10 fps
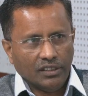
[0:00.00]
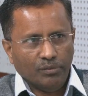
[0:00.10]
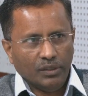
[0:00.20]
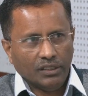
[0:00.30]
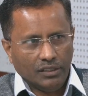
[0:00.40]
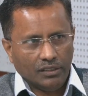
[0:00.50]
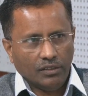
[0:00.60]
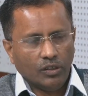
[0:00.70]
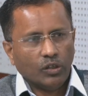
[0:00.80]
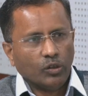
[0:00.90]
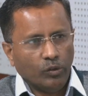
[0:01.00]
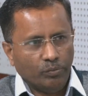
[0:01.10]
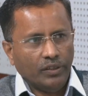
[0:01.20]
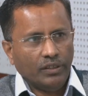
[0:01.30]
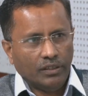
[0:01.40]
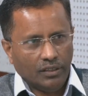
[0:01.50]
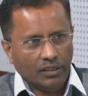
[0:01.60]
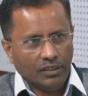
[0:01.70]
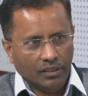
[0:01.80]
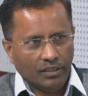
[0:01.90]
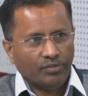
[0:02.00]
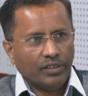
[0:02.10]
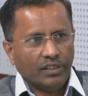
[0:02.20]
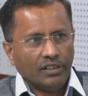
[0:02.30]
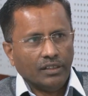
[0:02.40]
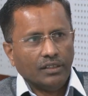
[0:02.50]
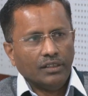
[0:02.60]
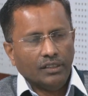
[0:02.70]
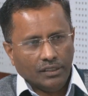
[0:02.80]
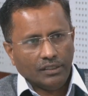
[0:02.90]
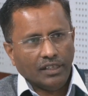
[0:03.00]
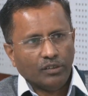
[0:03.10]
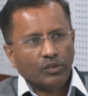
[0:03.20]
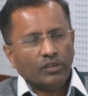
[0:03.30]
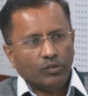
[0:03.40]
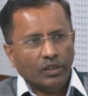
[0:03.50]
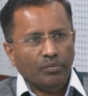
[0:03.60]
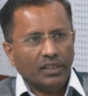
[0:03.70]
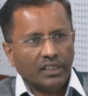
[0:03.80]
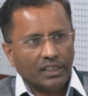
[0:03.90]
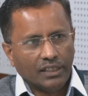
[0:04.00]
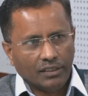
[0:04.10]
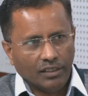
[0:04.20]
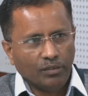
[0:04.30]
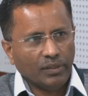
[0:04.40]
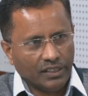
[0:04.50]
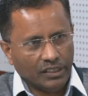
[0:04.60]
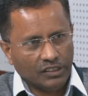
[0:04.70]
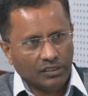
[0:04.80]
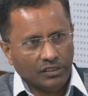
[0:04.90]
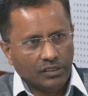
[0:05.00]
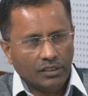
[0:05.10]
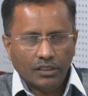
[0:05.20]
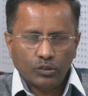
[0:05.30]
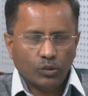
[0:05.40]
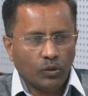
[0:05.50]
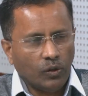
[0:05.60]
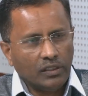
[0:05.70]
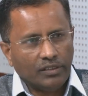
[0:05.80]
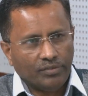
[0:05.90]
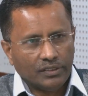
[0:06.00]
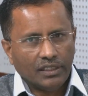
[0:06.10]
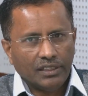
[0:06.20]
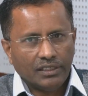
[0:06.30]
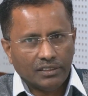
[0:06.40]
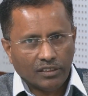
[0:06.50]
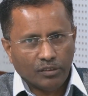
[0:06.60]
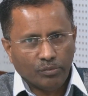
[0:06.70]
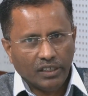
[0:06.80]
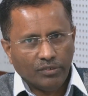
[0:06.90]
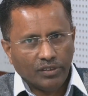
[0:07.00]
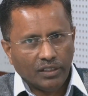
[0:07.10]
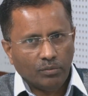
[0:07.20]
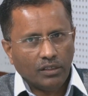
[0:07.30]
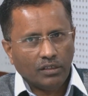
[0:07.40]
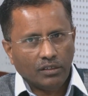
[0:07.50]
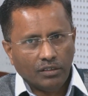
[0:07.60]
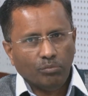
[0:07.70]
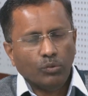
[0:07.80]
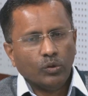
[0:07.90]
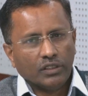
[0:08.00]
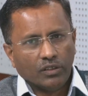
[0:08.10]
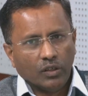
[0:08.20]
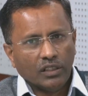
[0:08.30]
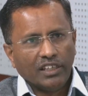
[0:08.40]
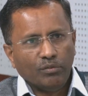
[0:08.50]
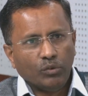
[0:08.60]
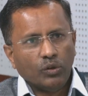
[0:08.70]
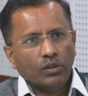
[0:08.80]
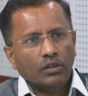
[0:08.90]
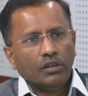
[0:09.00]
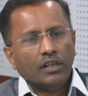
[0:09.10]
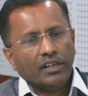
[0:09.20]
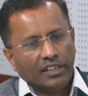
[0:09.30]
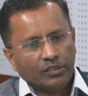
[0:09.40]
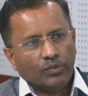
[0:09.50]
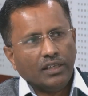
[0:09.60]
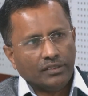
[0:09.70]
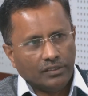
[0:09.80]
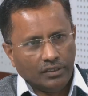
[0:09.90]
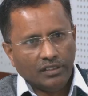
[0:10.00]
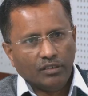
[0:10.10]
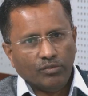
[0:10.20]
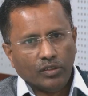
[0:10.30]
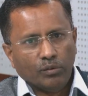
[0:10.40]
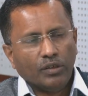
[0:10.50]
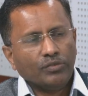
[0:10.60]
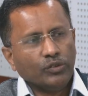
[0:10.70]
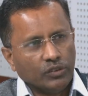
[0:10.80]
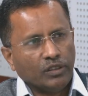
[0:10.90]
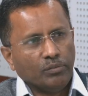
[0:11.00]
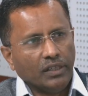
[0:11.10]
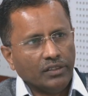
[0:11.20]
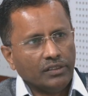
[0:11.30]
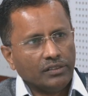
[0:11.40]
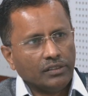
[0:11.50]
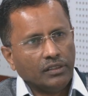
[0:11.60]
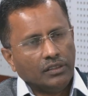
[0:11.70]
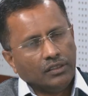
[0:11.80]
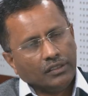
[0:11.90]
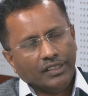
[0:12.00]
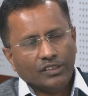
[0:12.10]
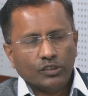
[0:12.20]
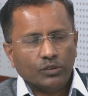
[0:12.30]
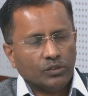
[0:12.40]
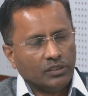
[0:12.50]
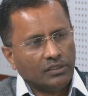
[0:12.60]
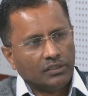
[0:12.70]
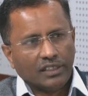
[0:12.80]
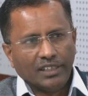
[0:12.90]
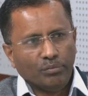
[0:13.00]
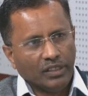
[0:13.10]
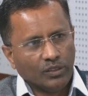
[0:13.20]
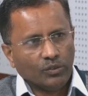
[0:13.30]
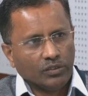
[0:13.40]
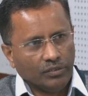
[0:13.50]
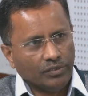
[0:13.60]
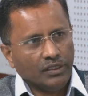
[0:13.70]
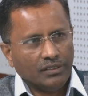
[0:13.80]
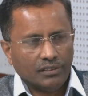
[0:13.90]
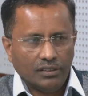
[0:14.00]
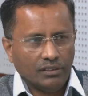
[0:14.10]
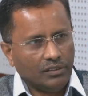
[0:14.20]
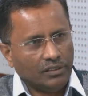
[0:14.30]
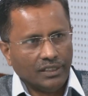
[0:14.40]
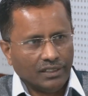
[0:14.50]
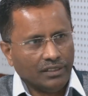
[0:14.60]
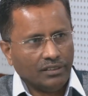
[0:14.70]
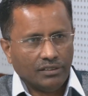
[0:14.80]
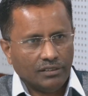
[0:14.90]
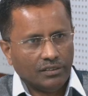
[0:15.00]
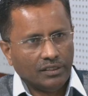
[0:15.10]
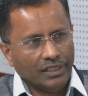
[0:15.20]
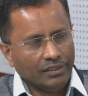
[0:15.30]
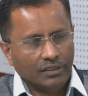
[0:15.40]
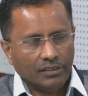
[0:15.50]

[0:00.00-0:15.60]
mean that hard copy and referring that one while making the application. So, all the facilities are made available both in online mode and as well as in the form of user manuals. The institutions can make use of this and they can get the